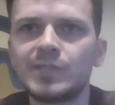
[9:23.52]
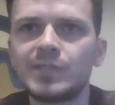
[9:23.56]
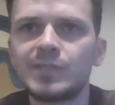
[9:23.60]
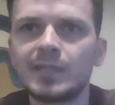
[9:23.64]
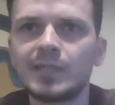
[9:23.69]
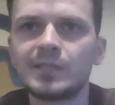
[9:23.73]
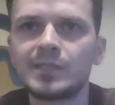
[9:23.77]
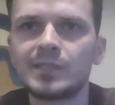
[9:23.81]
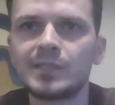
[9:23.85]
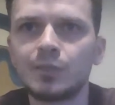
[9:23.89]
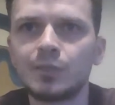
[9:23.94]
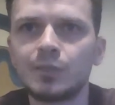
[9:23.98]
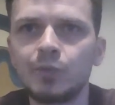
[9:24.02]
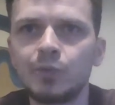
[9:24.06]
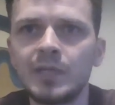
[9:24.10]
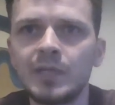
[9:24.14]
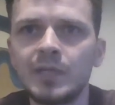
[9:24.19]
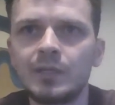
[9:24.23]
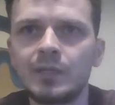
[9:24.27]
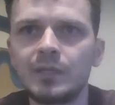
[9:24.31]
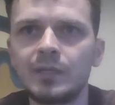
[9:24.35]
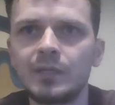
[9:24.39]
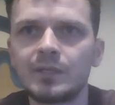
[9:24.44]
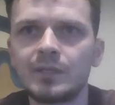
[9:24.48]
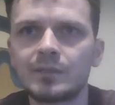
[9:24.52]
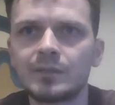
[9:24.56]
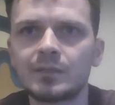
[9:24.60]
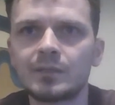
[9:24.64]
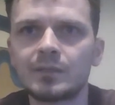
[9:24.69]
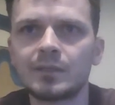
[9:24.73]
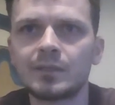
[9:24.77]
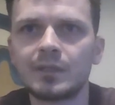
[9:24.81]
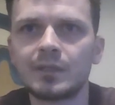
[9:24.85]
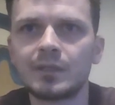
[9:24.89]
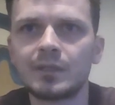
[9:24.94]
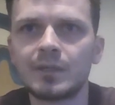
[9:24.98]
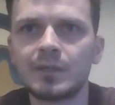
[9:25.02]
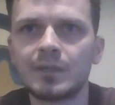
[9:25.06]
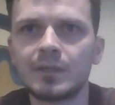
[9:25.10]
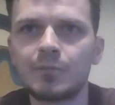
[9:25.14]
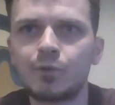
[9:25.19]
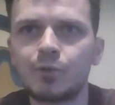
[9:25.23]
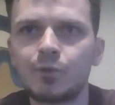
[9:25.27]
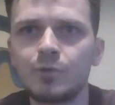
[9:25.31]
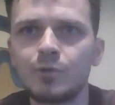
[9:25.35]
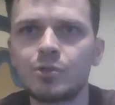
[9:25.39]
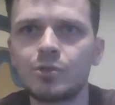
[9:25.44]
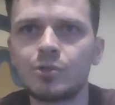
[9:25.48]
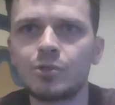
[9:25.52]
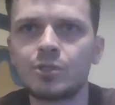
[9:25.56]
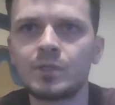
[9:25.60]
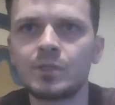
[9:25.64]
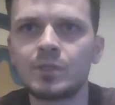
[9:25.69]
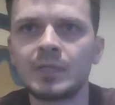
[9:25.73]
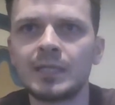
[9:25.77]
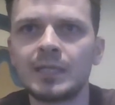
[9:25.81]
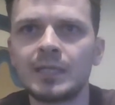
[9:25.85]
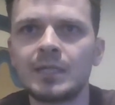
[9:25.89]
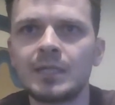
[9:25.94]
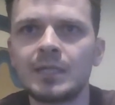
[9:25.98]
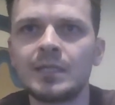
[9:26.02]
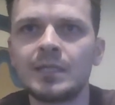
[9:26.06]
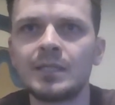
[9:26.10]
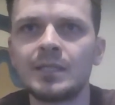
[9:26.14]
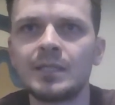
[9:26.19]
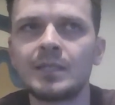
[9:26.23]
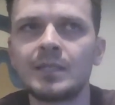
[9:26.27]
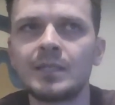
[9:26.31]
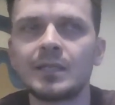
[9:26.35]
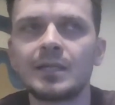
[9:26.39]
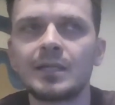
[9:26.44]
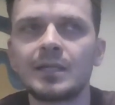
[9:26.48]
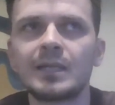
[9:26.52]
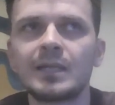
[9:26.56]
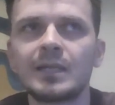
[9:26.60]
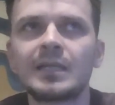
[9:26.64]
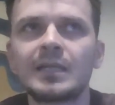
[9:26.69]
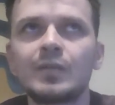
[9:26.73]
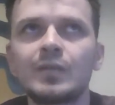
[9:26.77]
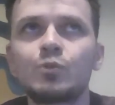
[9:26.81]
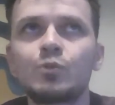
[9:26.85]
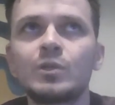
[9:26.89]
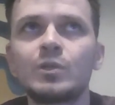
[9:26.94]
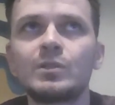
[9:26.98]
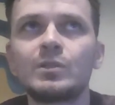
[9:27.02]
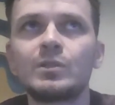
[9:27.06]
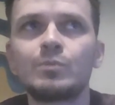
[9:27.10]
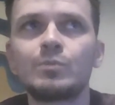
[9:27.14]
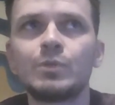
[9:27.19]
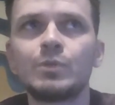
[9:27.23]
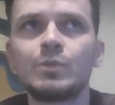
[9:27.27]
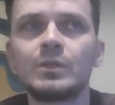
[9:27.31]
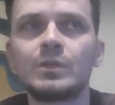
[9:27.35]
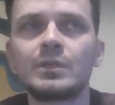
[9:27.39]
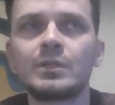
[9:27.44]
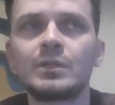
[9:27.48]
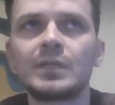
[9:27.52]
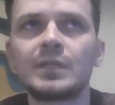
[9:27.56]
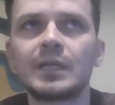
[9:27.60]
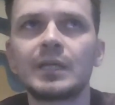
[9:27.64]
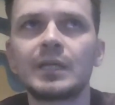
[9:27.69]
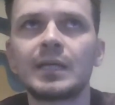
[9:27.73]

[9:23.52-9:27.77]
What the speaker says: seconds a week approach. I kind of wanted to put